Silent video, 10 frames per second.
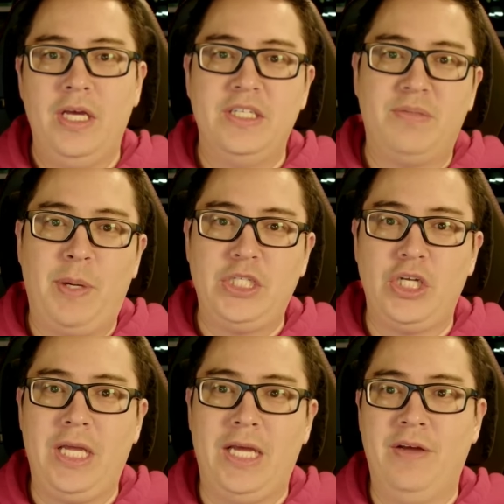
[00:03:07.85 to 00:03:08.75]

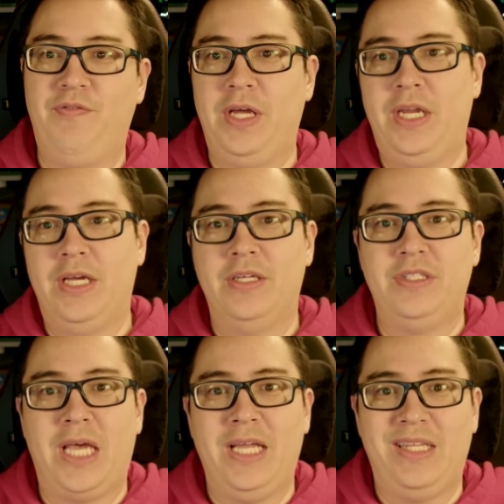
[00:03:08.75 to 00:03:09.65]
especially if it
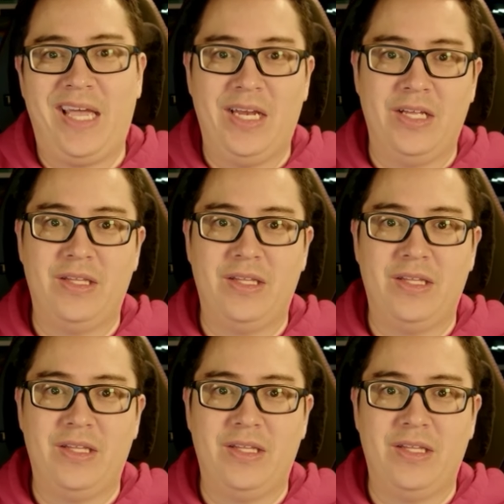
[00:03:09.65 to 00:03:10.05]
is a data